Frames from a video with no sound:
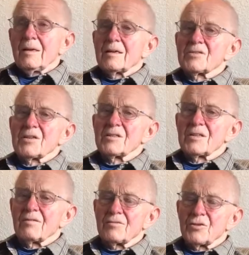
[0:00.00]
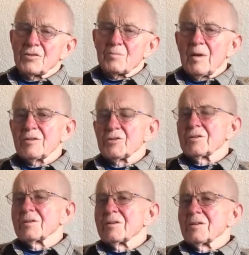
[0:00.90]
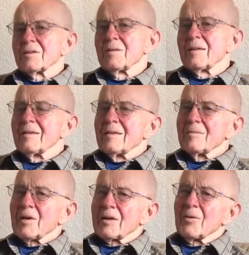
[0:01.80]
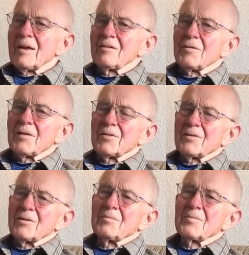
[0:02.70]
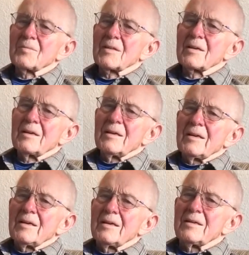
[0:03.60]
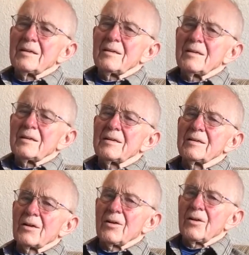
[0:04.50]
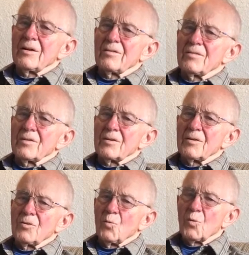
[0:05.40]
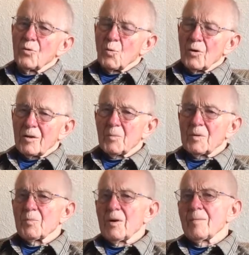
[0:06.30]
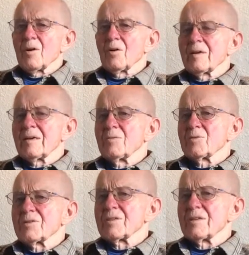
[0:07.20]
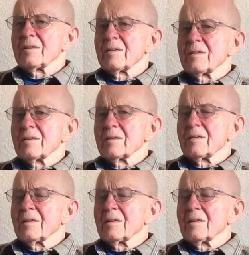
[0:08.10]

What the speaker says: And since I've just mentioned my grandfather, he did a lot of woodwork, but primarily he was he